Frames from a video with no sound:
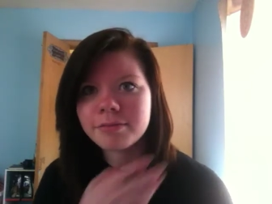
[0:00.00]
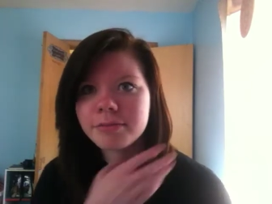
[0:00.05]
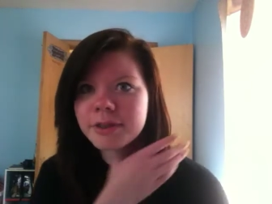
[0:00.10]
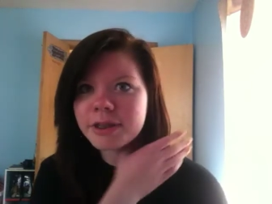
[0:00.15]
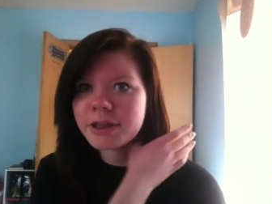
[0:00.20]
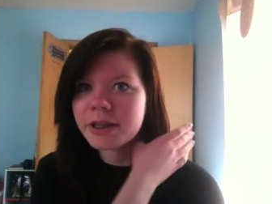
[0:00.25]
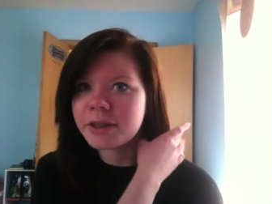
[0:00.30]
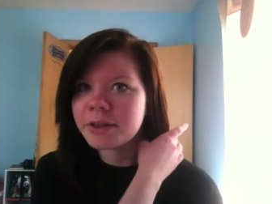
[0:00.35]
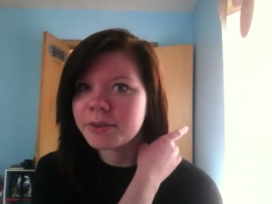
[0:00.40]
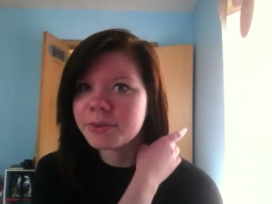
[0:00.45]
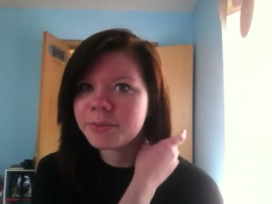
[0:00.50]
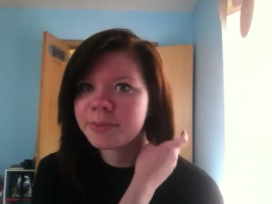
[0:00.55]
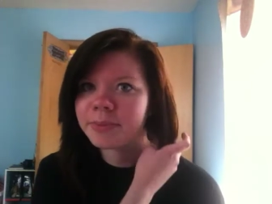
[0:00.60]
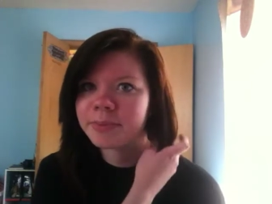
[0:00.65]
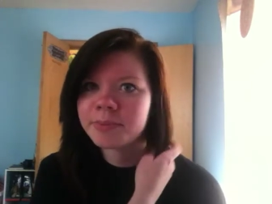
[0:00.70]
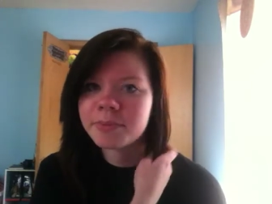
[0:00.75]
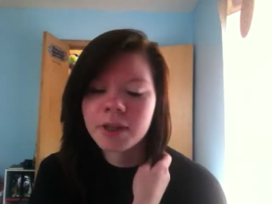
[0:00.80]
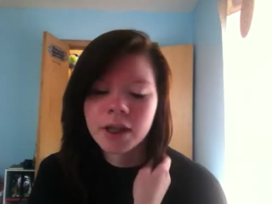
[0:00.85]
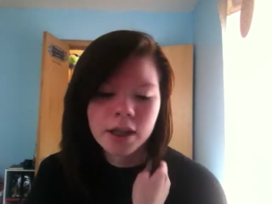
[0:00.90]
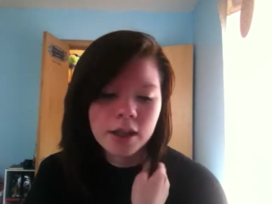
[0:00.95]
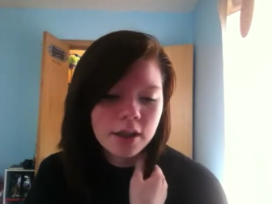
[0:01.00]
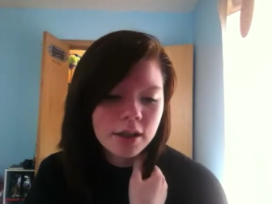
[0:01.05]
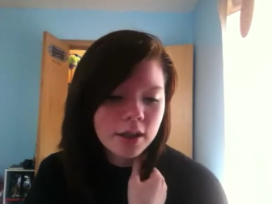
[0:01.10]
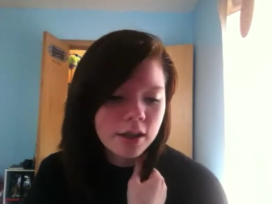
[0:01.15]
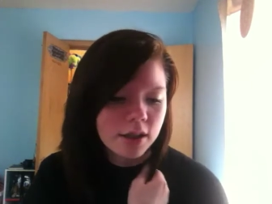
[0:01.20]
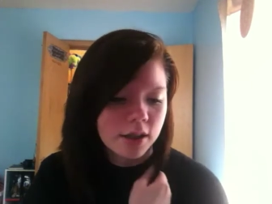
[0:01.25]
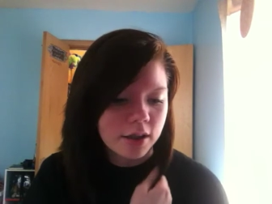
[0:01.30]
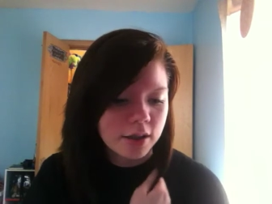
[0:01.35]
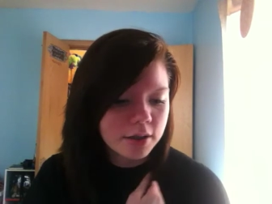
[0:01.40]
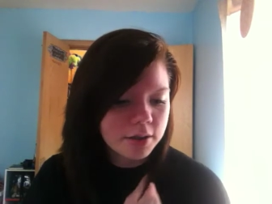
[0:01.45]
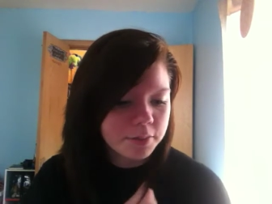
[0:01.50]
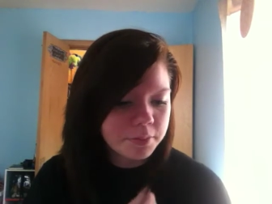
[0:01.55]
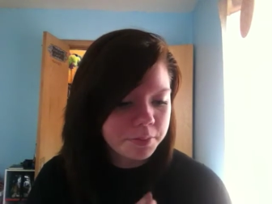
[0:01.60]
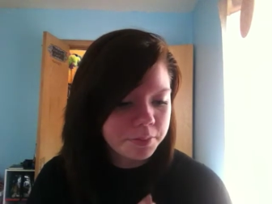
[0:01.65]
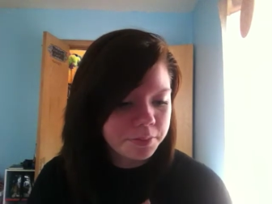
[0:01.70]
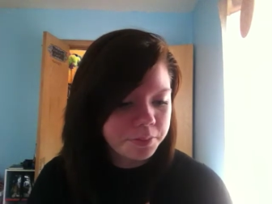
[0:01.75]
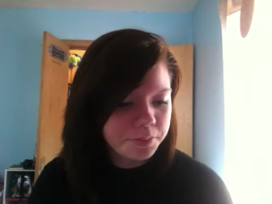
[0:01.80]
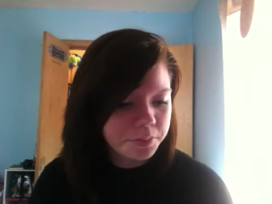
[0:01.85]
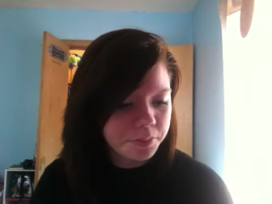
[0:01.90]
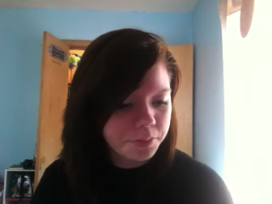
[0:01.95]
So,
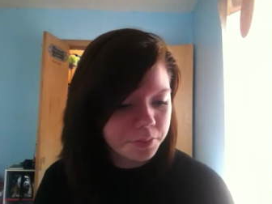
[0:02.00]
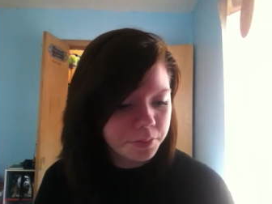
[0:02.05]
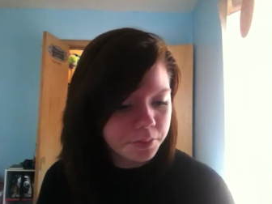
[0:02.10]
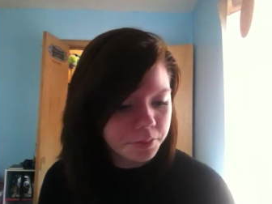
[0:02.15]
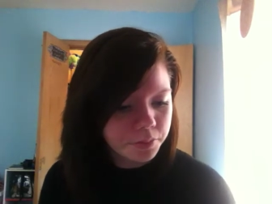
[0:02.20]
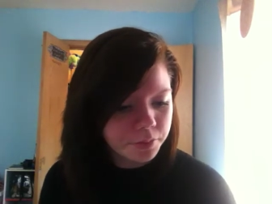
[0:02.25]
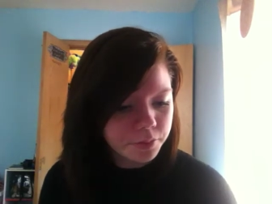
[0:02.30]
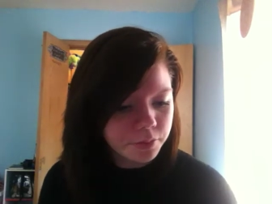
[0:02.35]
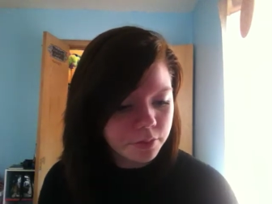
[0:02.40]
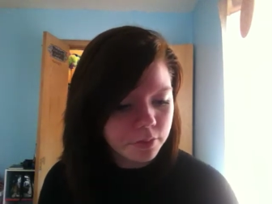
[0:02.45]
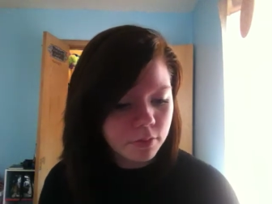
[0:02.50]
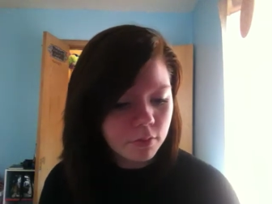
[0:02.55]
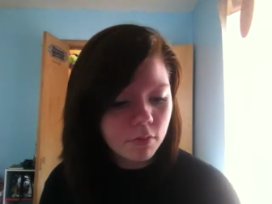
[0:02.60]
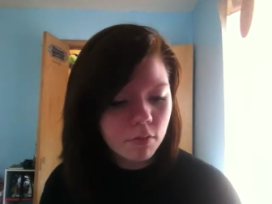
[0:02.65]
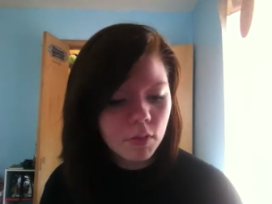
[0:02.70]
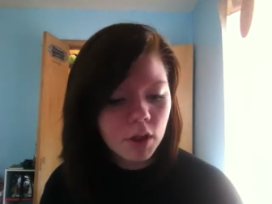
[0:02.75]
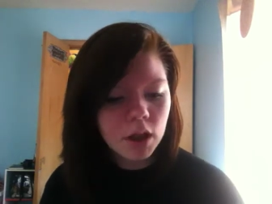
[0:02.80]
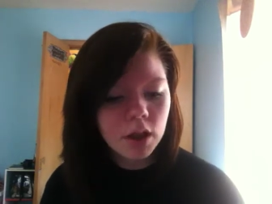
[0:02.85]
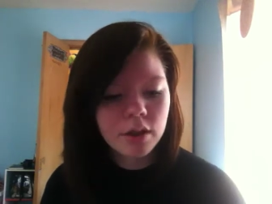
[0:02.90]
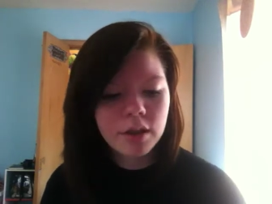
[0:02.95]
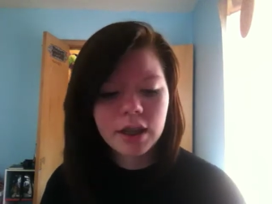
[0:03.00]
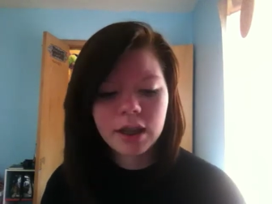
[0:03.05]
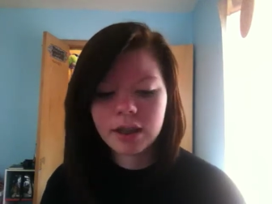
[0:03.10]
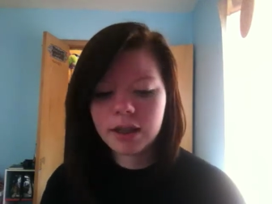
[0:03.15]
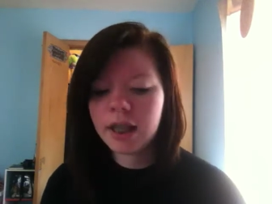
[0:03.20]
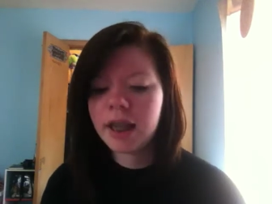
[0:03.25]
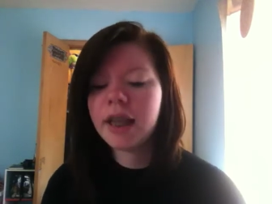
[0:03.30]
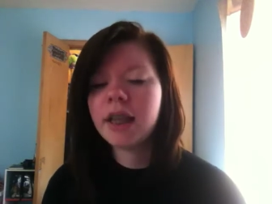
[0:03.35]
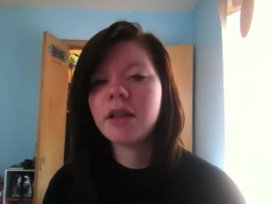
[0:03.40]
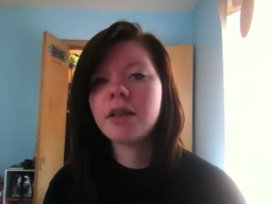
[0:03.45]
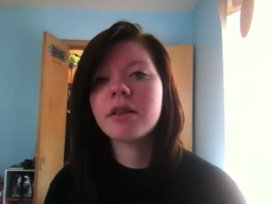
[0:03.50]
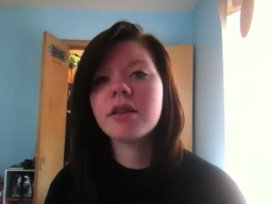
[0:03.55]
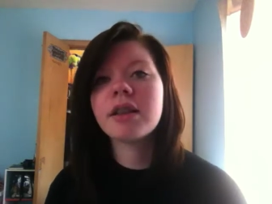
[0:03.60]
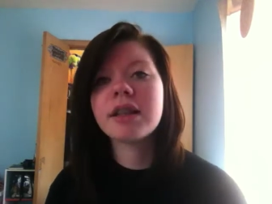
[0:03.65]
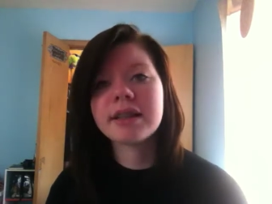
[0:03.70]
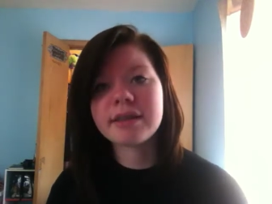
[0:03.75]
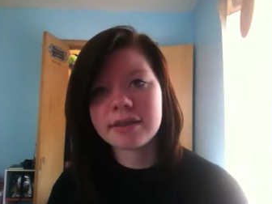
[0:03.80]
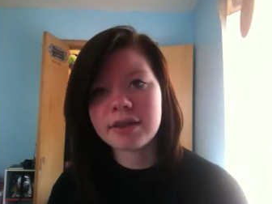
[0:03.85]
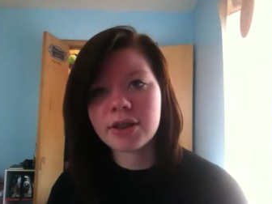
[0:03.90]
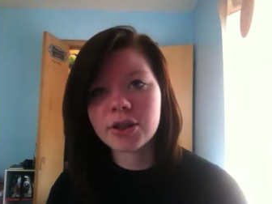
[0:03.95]
they're like
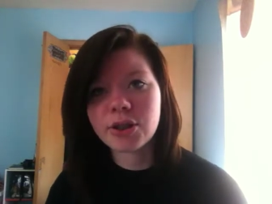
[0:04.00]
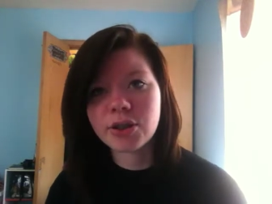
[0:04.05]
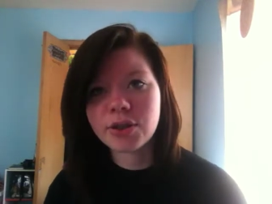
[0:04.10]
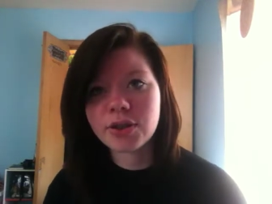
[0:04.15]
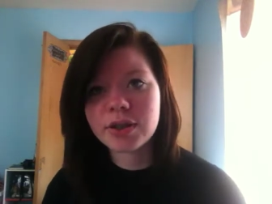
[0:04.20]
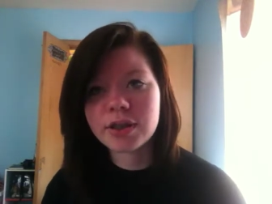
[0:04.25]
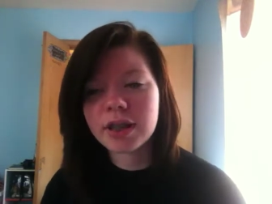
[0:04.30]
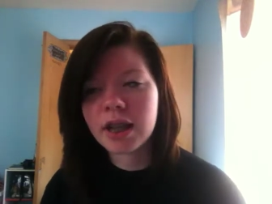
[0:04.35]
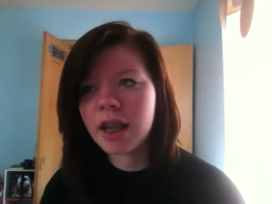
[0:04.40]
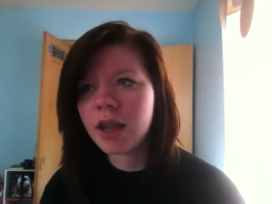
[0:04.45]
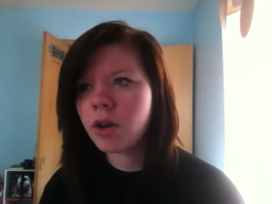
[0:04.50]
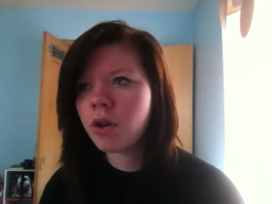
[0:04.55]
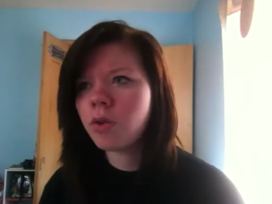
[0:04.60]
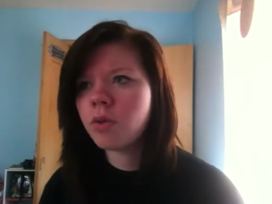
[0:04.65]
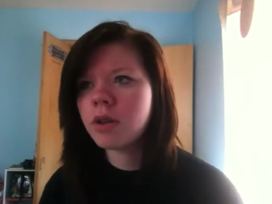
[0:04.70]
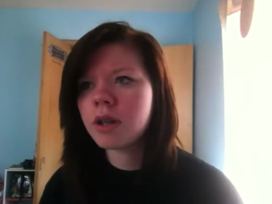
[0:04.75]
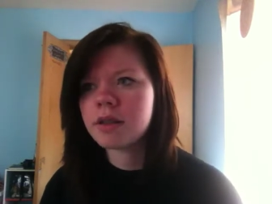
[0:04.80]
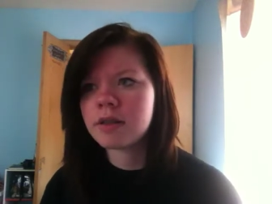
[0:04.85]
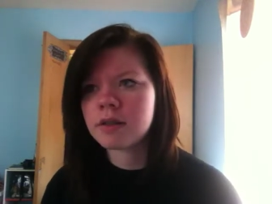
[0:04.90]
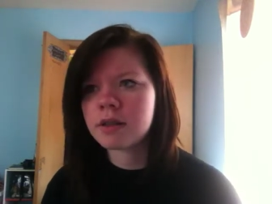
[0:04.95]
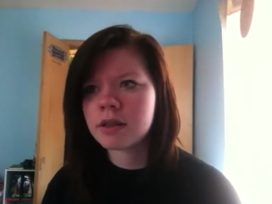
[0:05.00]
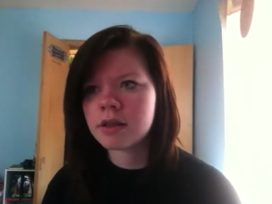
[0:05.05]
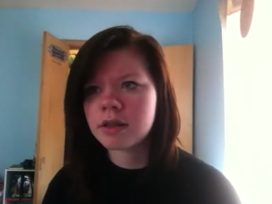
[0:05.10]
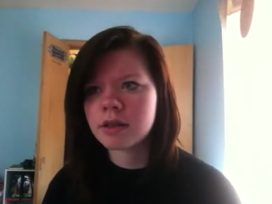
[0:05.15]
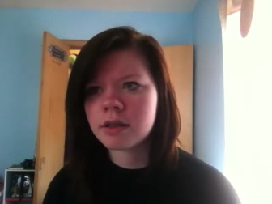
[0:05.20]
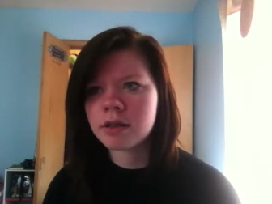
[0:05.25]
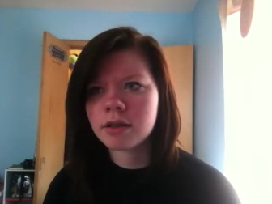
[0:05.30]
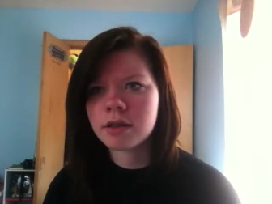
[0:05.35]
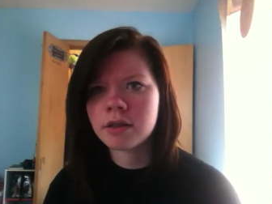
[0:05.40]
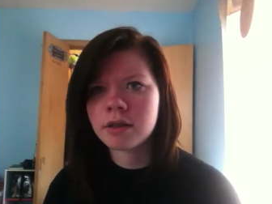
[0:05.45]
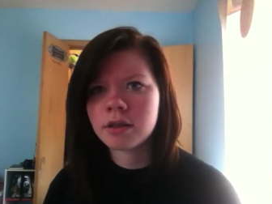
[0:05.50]
listeners, and who doesn't?